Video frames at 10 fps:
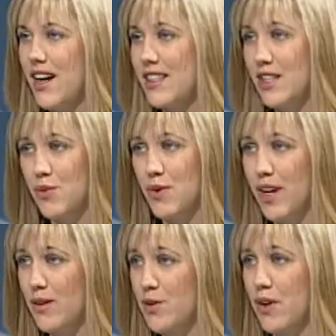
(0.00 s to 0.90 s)
Didn't work
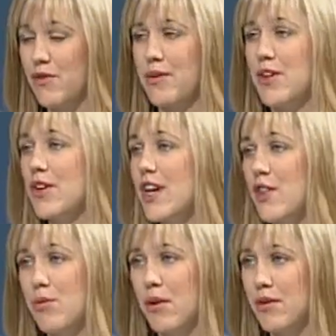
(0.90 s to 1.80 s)
out so well for me. Couldn't get
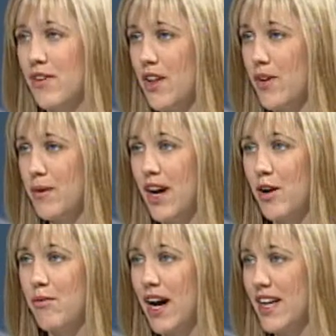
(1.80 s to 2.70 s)
the proper follow-up
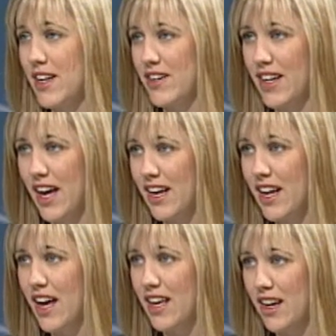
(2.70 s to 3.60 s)
care back here in
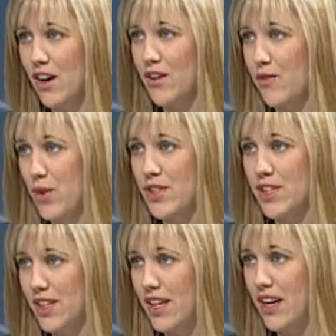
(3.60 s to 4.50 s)
Canada, and
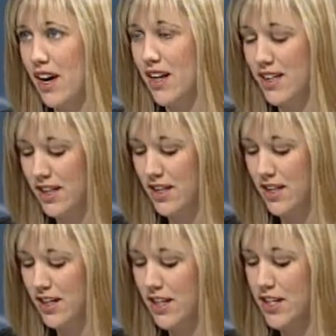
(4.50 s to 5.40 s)
unfortunately,
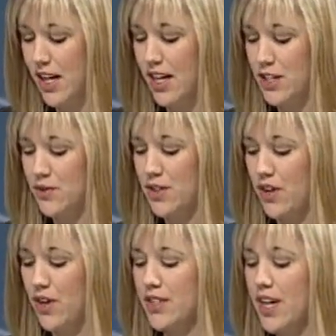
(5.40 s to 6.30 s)
he died as a
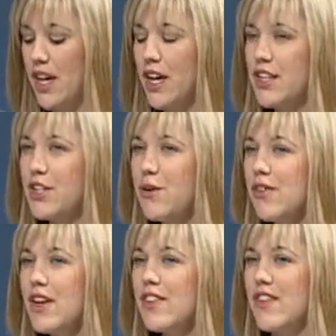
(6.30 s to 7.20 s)
result. Do you
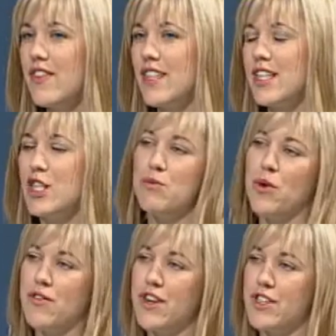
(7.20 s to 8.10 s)
think that this is
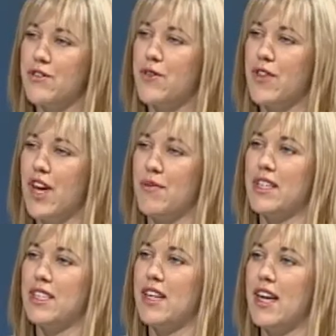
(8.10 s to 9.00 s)
motivation for the MS
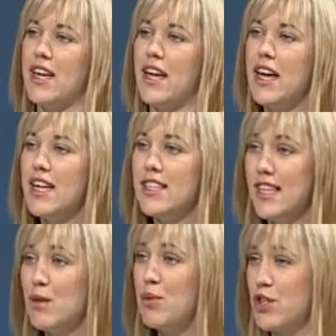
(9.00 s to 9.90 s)
Society to
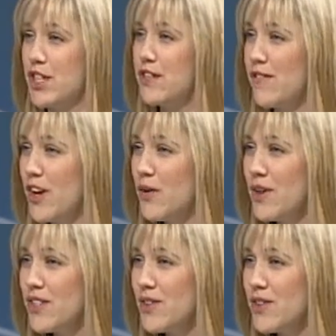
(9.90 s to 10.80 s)
keep pushing to fund
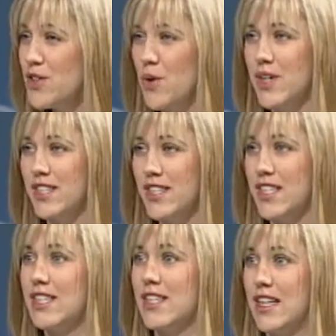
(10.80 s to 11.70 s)
research, or is
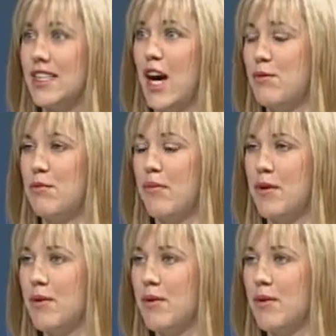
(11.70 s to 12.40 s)
this time to pump the